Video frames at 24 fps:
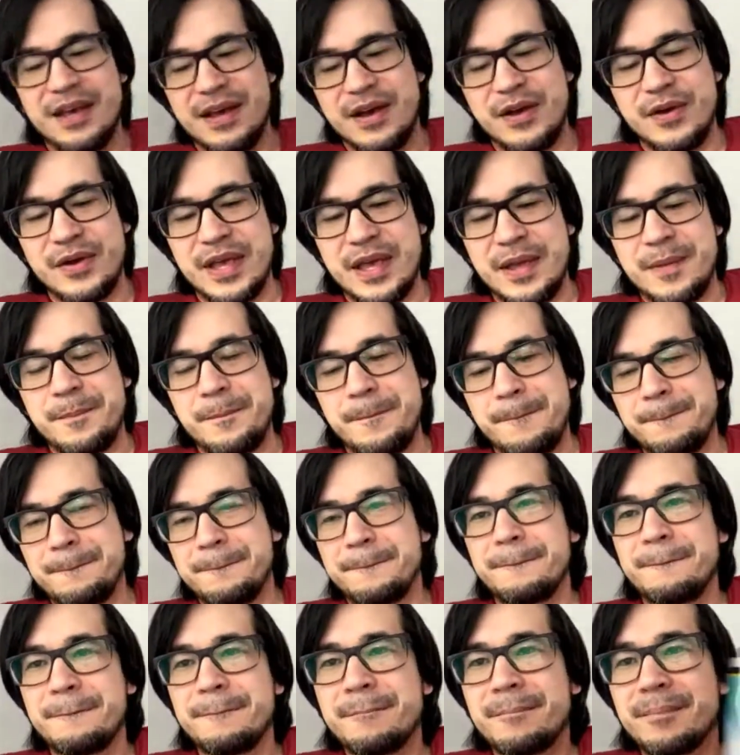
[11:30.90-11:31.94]
Okay.
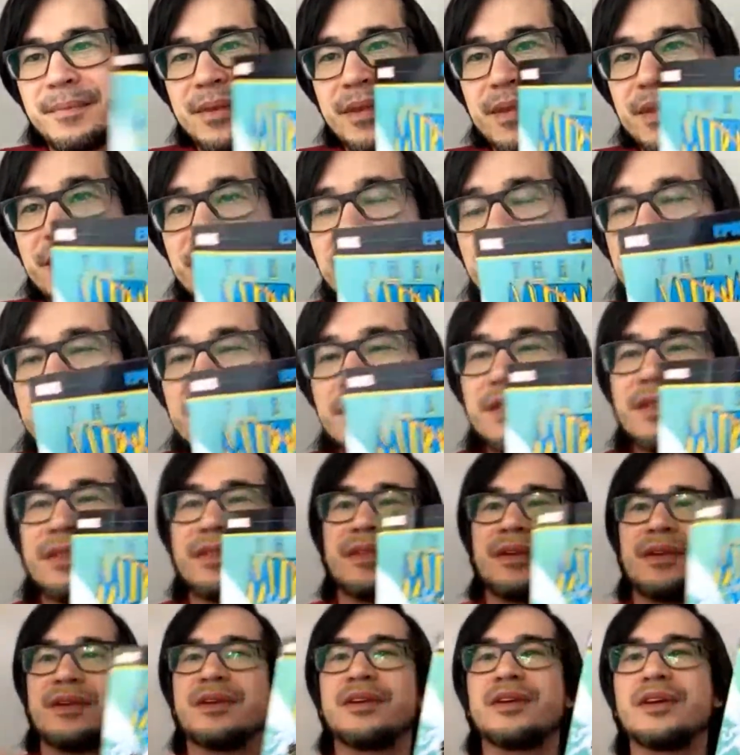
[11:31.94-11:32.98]

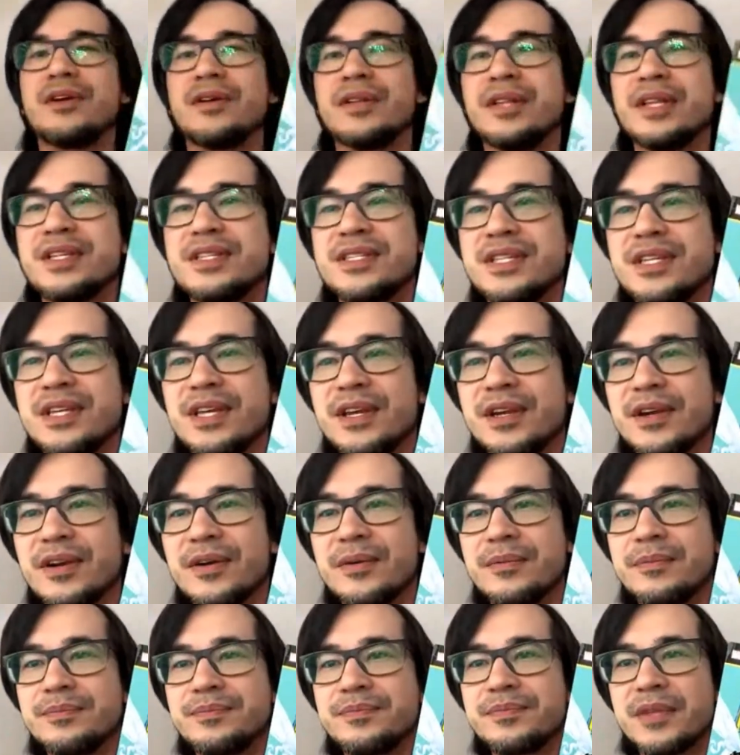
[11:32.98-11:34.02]
There you go. Let's see
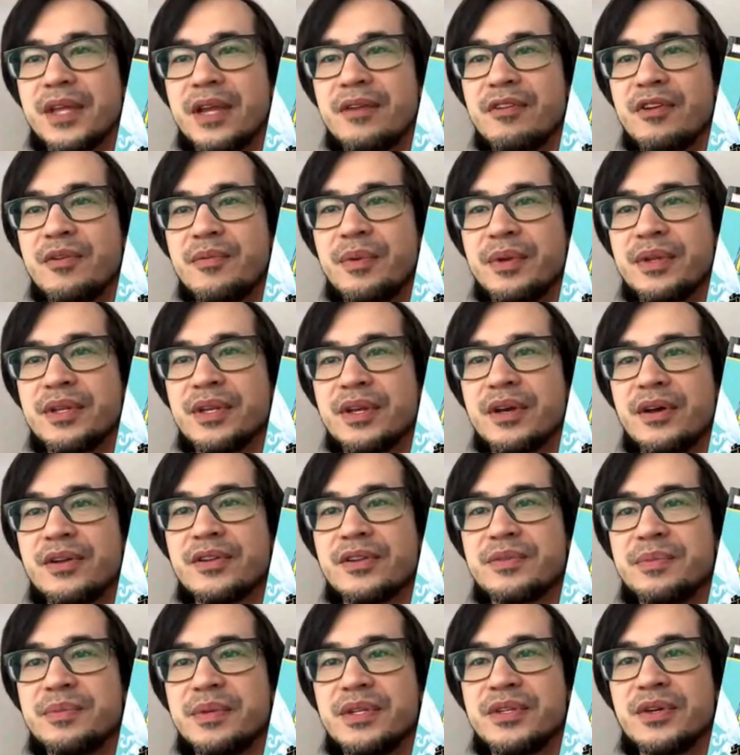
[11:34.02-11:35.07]
here. Everyone
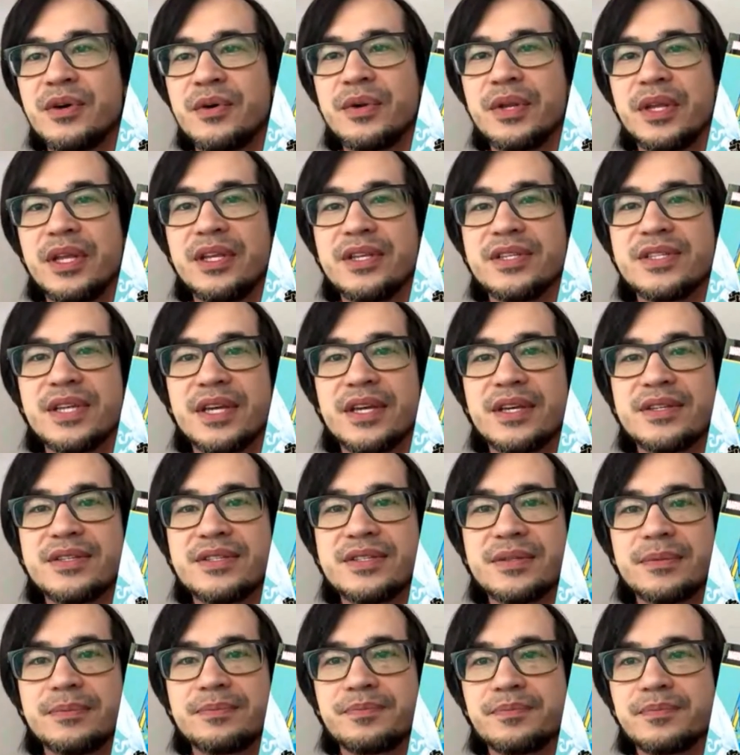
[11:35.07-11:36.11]
calls me Tony
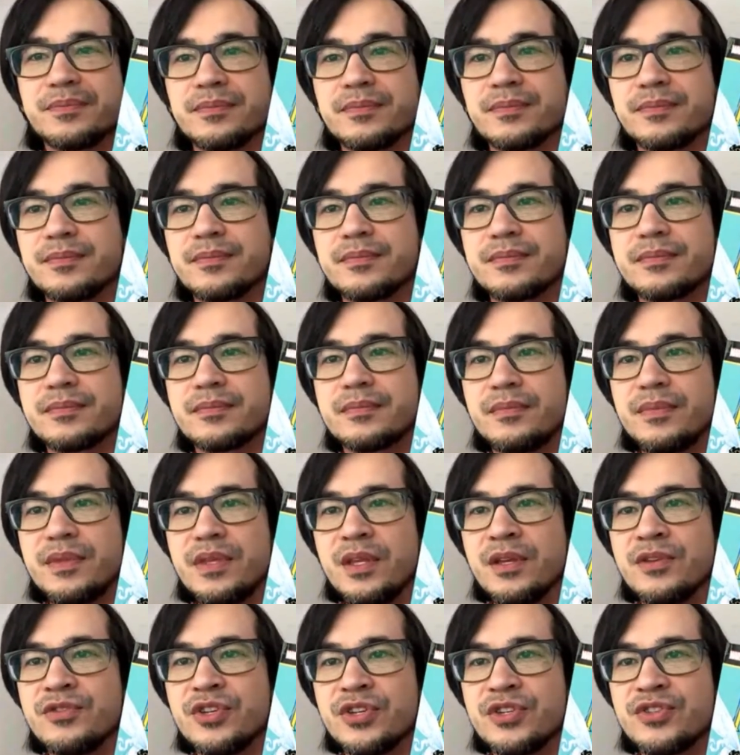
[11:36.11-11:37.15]
says,
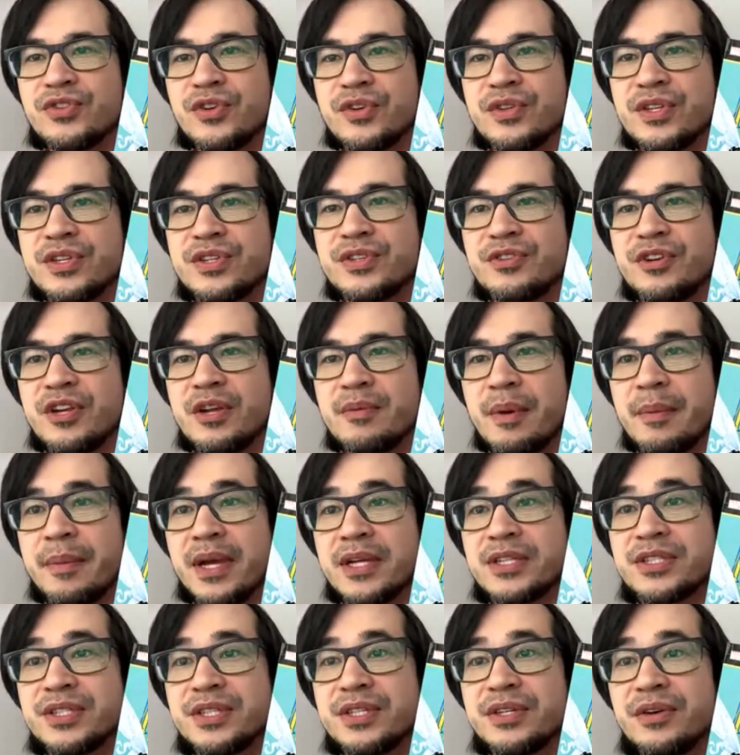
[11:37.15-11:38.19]
just joined the stream. I'm
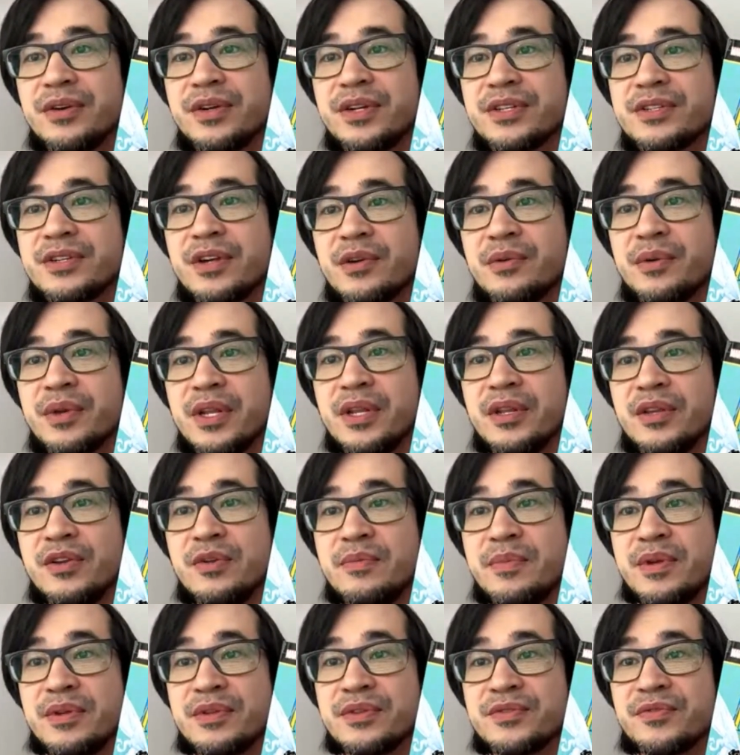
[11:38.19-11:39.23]
actually going to start reading New
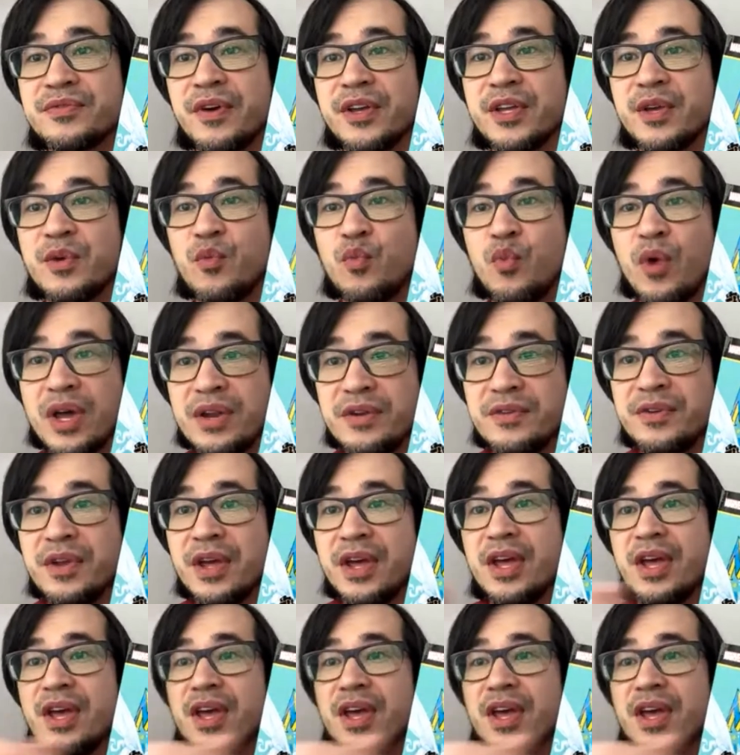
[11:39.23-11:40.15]
Mutants Volume 1